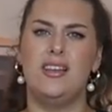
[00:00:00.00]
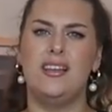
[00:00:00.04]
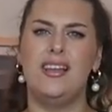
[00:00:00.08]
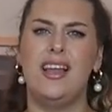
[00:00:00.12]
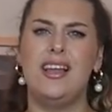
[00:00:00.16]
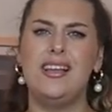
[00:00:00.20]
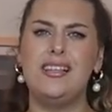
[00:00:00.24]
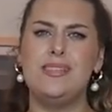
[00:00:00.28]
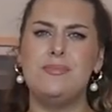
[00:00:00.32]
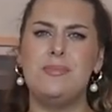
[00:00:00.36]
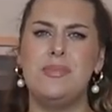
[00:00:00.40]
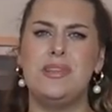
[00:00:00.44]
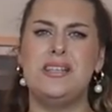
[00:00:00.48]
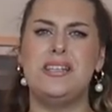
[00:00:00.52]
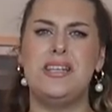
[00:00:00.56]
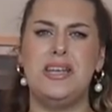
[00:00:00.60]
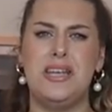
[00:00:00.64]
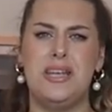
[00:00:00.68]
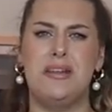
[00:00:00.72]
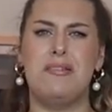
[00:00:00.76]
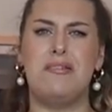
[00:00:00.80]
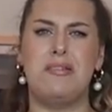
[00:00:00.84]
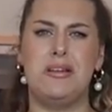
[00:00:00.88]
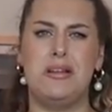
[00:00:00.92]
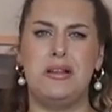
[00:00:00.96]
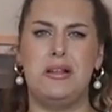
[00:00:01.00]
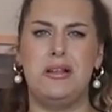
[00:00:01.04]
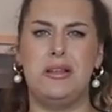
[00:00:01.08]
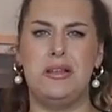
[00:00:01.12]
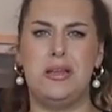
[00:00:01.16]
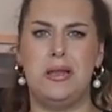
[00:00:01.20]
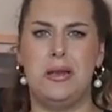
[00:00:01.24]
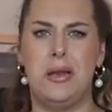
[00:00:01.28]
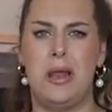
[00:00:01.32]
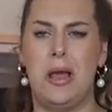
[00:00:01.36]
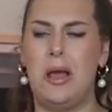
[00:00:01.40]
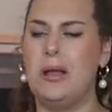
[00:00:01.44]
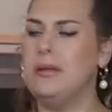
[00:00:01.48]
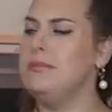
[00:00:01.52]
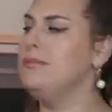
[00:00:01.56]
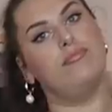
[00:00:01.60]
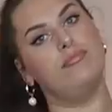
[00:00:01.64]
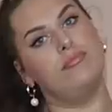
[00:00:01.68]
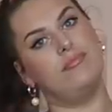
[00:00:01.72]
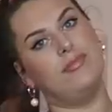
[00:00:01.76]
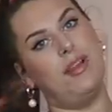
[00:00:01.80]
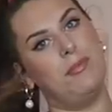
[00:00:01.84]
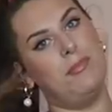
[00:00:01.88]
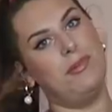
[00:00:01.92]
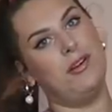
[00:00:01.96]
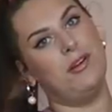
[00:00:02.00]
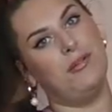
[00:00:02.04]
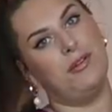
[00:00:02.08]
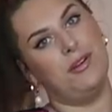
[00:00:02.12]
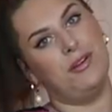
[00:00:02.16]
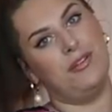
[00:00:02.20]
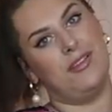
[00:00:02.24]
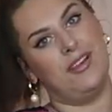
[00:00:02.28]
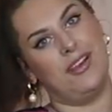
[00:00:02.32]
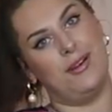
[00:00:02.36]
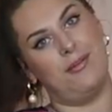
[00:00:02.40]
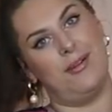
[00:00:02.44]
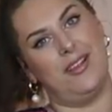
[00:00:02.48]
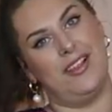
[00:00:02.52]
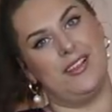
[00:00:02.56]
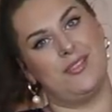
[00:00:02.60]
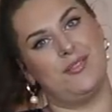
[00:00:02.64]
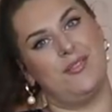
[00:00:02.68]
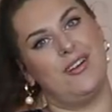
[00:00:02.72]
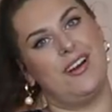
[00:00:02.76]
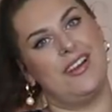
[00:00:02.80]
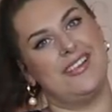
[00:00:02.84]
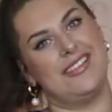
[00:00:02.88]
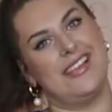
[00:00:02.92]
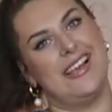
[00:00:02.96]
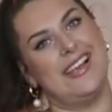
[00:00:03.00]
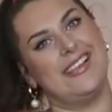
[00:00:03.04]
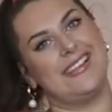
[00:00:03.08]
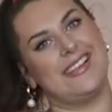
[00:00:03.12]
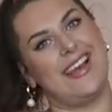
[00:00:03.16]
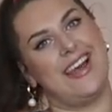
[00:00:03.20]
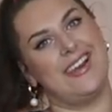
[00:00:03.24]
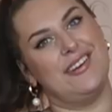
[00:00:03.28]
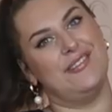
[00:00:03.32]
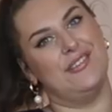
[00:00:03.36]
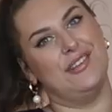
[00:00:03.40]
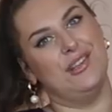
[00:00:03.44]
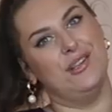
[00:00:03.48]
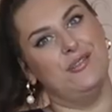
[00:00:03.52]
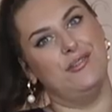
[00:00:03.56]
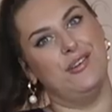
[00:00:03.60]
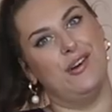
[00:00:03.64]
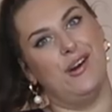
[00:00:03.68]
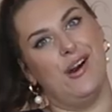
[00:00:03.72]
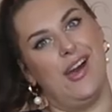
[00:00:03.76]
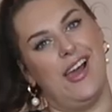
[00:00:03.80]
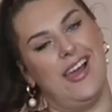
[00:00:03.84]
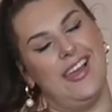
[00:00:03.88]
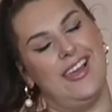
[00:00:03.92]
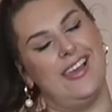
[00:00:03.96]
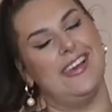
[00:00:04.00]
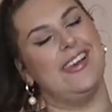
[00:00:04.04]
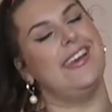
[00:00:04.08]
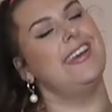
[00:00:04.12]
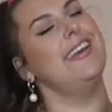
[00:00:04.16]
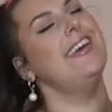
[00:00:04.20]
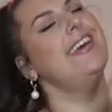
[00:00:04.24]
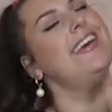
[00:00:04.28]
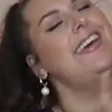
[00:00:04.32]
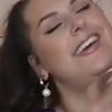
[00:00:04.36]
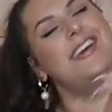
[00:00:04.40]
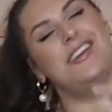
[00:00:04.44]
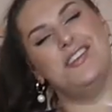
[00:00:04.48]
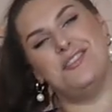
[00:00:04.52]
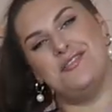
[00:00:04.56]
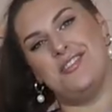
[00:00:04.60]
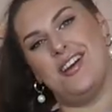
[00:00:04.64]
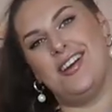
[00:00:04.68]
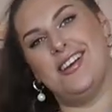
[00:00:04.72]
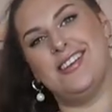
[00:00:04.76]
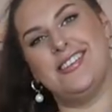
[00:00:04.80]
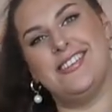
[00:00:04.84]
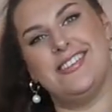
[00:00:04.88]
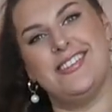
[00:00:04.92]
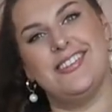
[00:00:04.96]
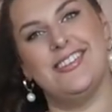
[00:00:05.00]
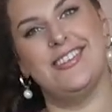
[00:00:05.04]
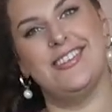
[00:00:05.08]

material, you know? Let me know what you think about this one because it is kind of a love it or hate it dress.